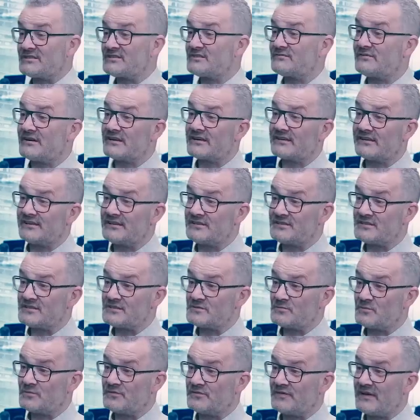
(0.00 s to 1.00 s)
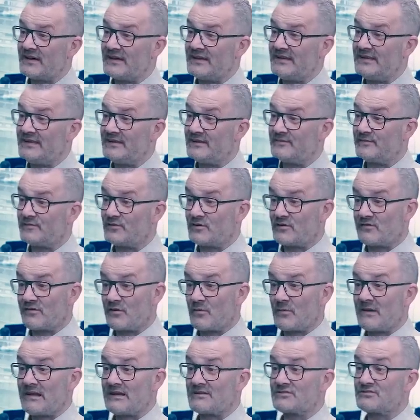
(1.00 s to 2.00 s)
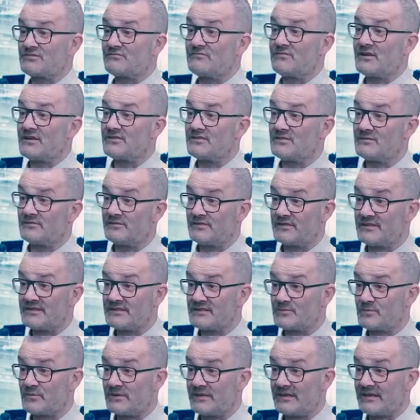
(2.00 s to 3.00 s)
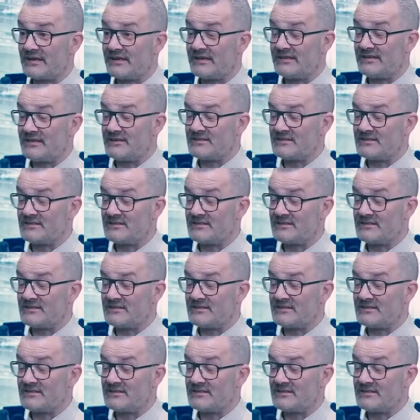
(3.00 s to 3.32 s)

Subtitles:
because the regulations were vague, Ferrari were allowed to run them for this weekend.